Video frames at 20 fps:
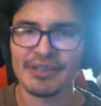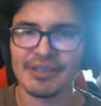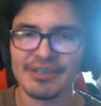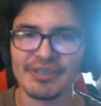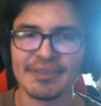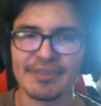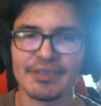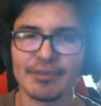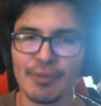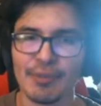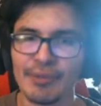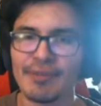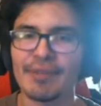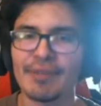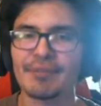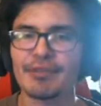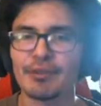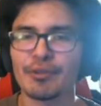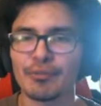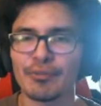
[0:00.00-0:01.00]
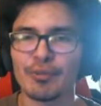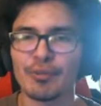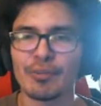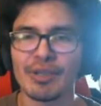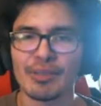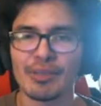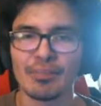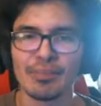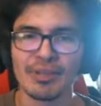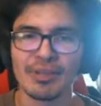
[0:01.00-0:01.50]
a 25-year-old
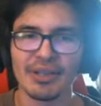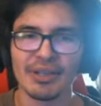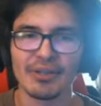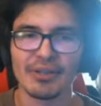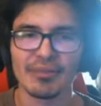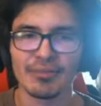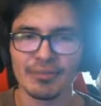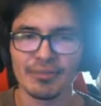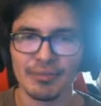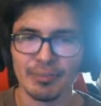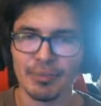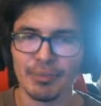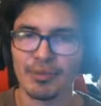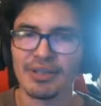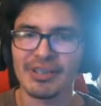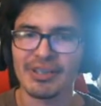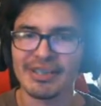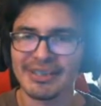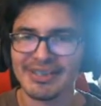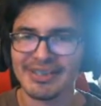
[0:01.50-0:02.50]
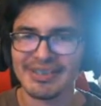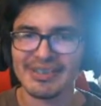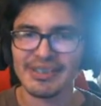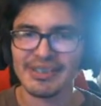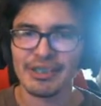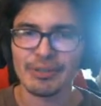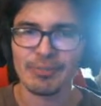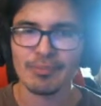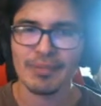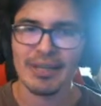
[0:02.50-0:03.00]
woman reported the
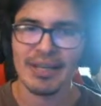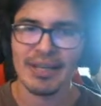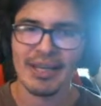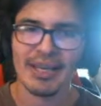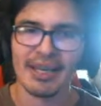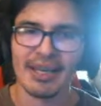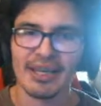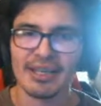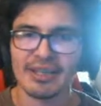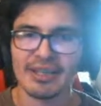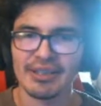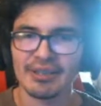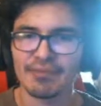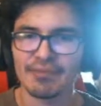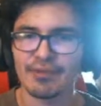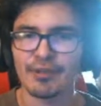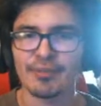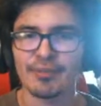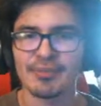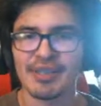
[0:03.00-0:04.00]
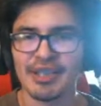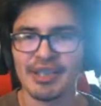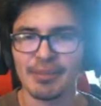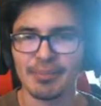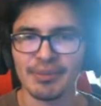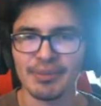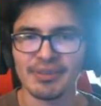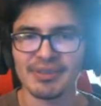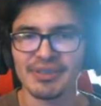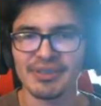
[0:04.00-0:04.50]
incident and informs that the
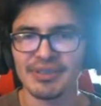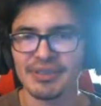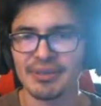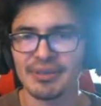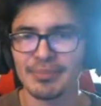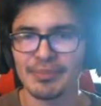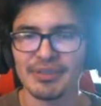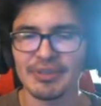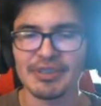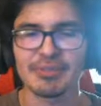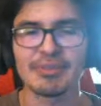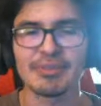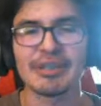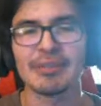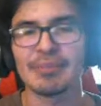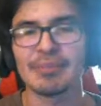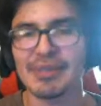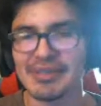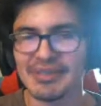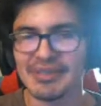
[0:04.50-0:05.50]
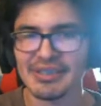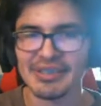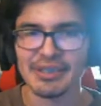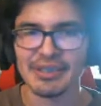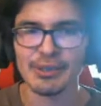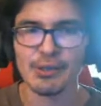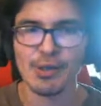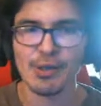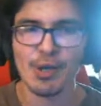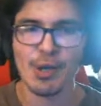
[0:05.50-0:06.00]
person is being
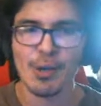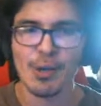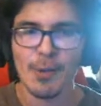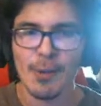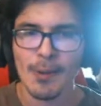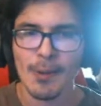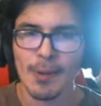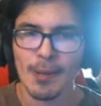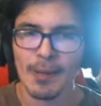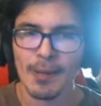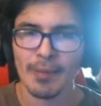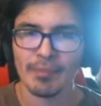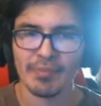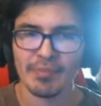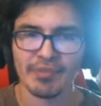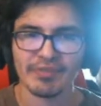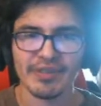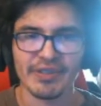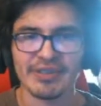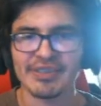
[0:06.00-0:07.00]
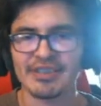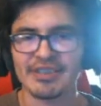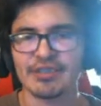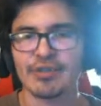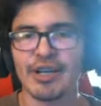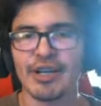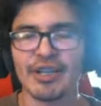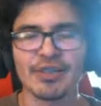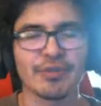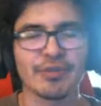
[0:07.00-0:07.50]
missing. The forensics
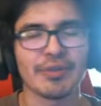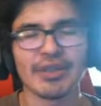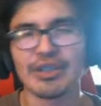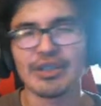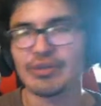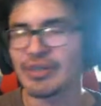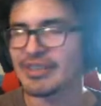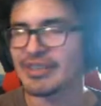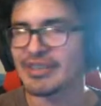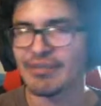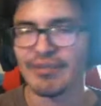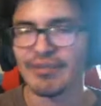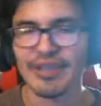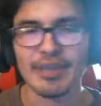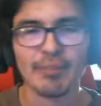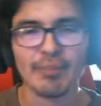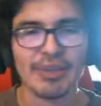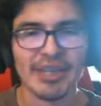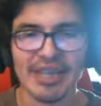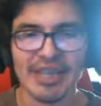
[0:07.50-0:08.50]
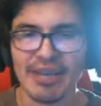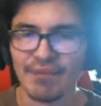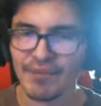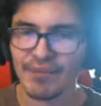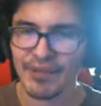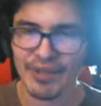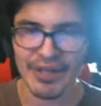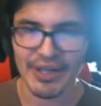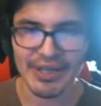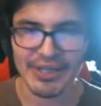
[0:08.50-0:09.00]
tried to address everything, but they can't
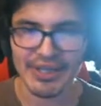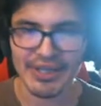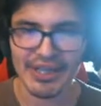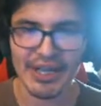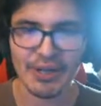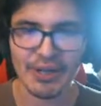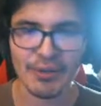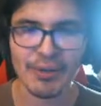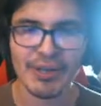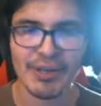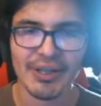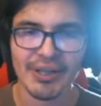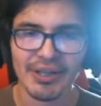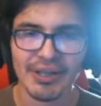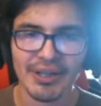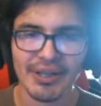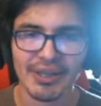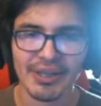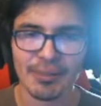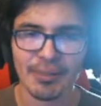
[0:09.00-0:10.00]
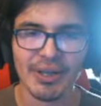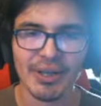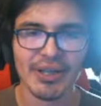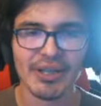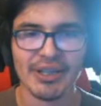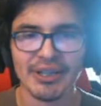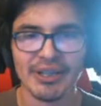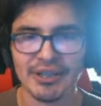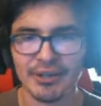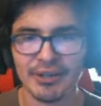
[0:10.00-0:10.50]
figure anything out.
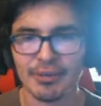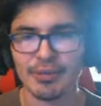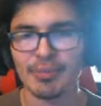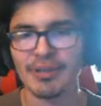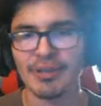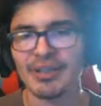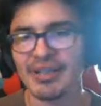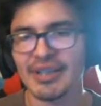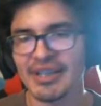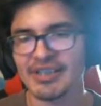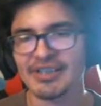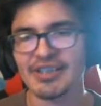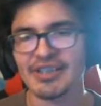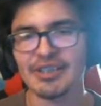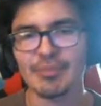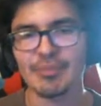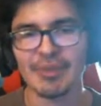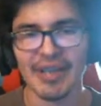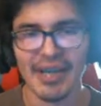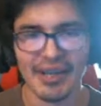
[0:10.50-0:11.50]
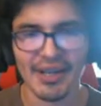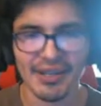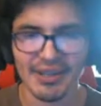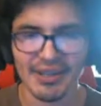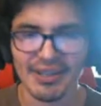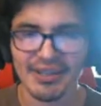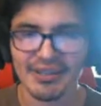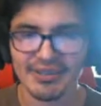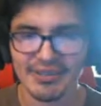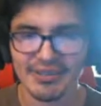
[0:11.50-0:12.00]
The blood has yet to be
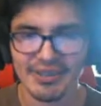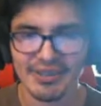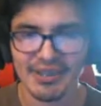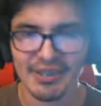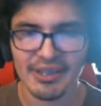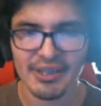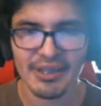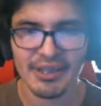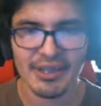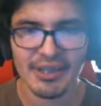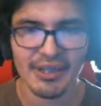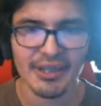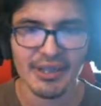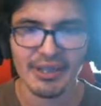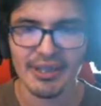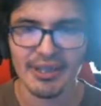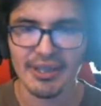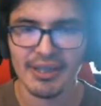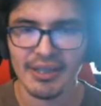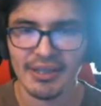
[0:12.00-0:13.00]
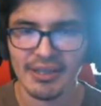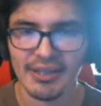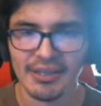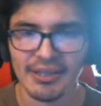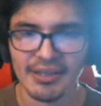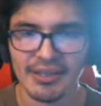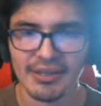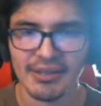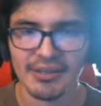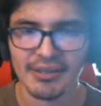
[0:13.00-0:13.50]
analyzed,
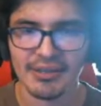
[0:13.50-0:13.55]
and